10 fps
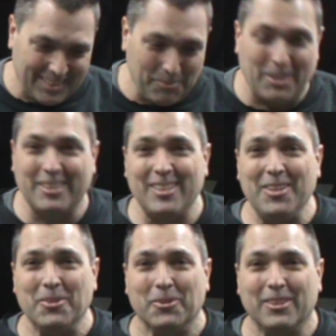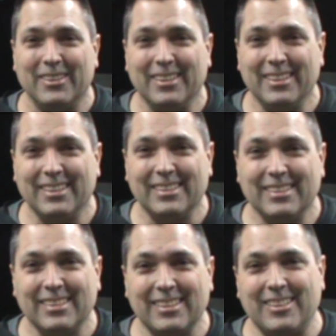But you do.
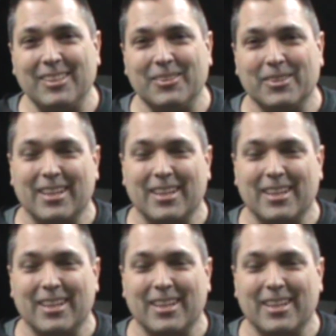You do.